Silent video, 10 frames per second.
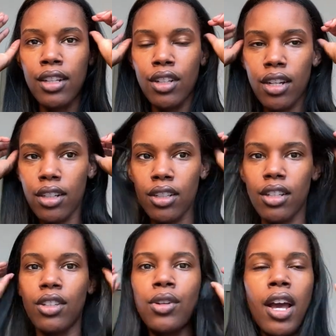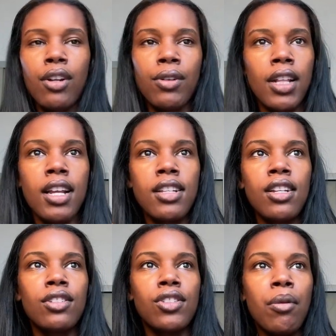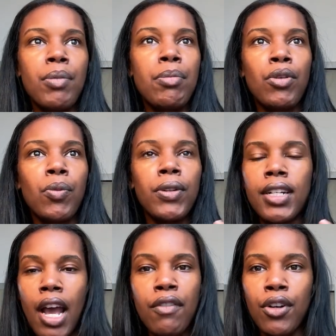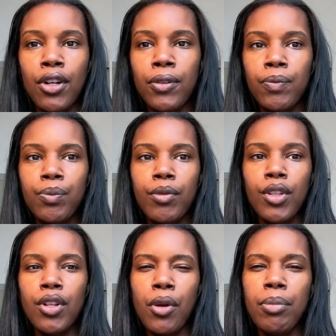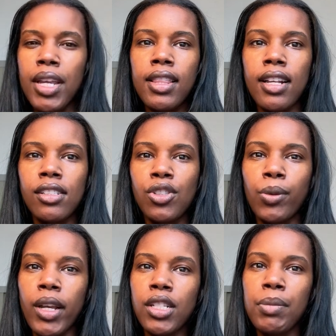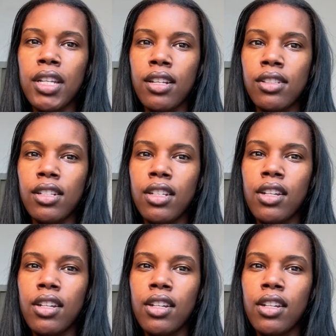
you got to realize, like, some people will never be in that situation because